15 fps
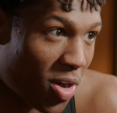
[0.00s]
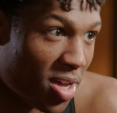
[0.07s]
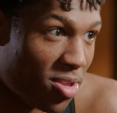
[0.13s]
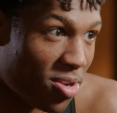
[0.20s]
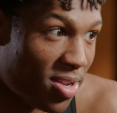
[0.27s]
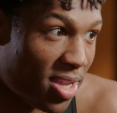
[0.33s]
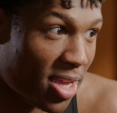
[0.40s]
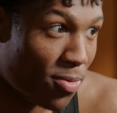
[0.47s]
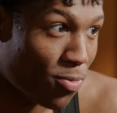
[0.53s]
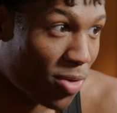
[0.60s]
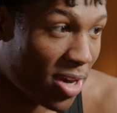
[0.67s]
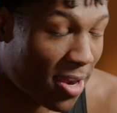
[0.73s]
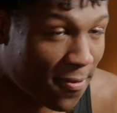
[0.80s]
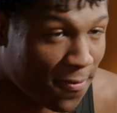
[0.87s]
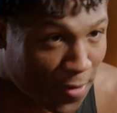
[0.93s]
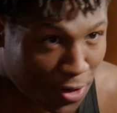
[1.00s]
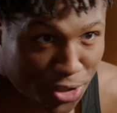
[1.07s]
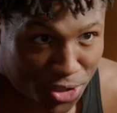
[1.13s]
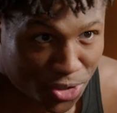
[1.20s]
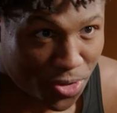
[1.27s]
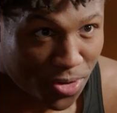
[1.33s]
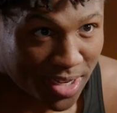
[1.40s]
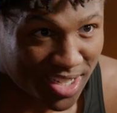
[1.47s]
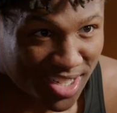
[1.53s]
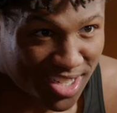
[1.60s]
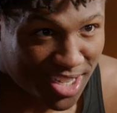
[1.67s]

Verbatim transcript: other than when I first joined